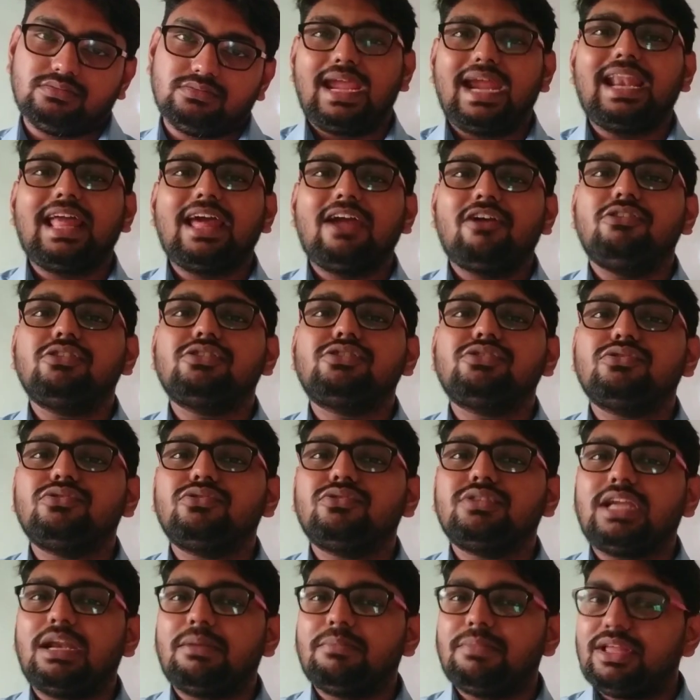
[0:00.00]
And I also
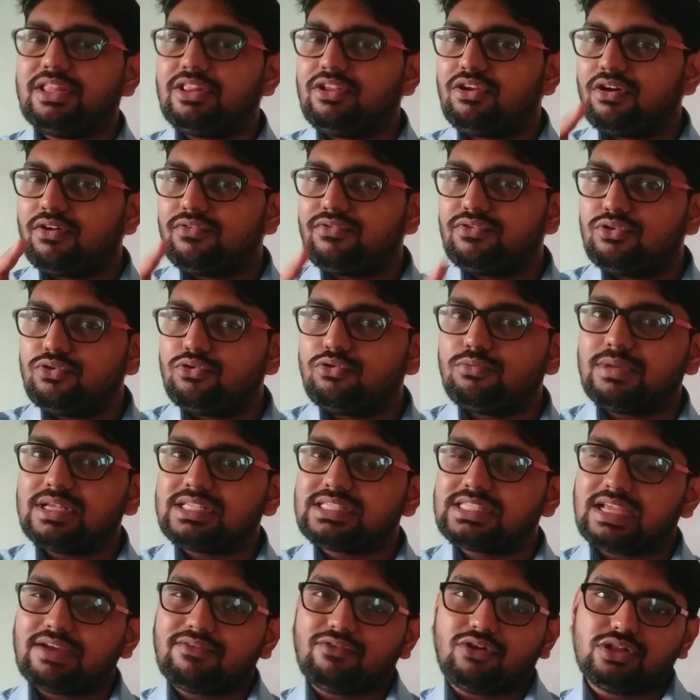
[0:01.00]
know that many of you
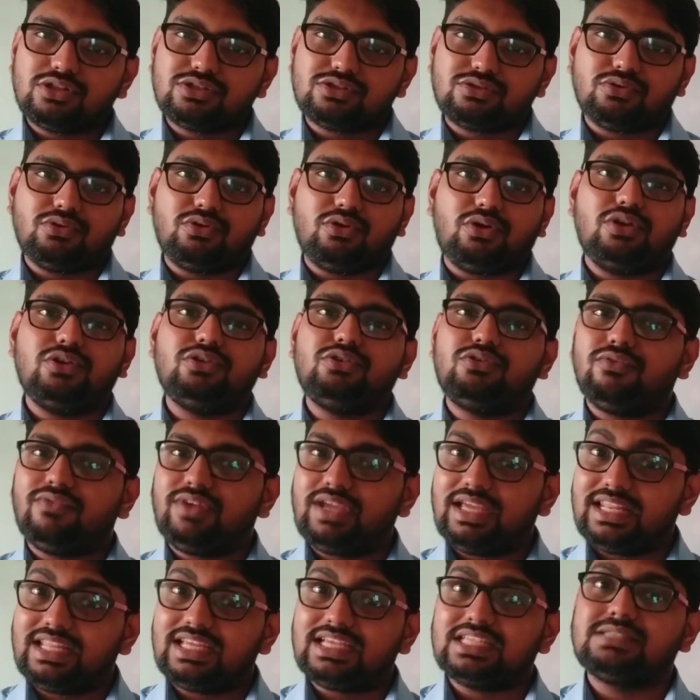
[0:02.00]
must have also gone to
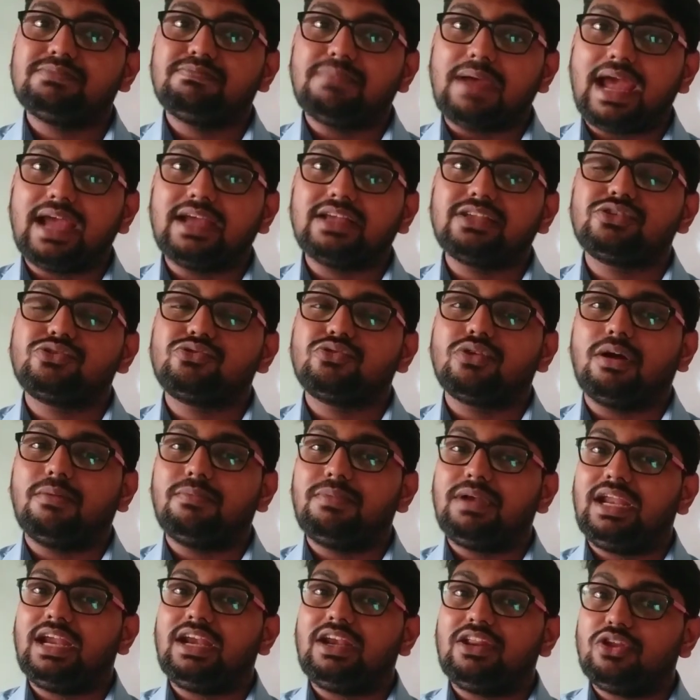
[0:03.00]
various banks to
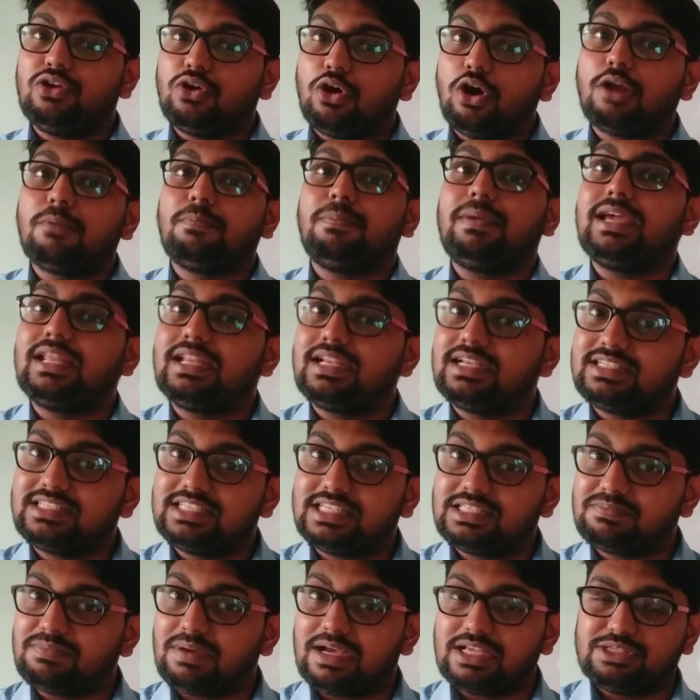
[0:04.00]
update your
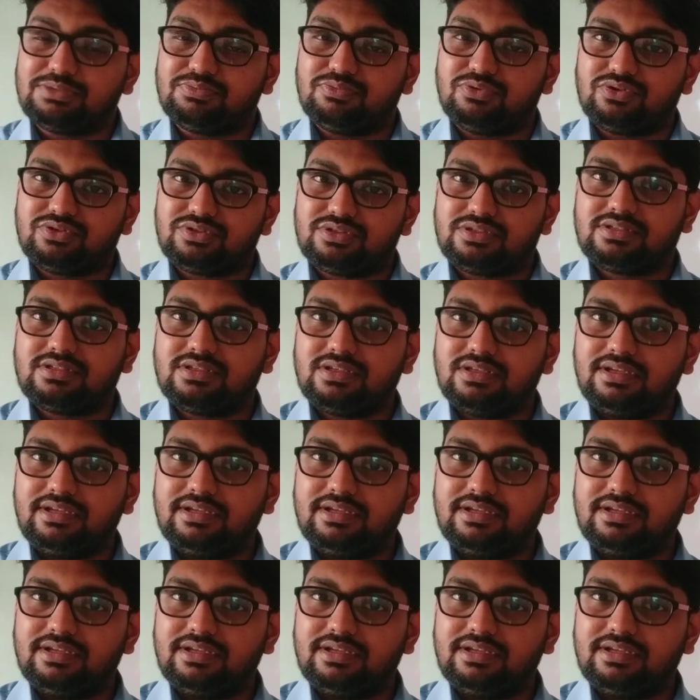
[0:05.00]
parents' passbooks.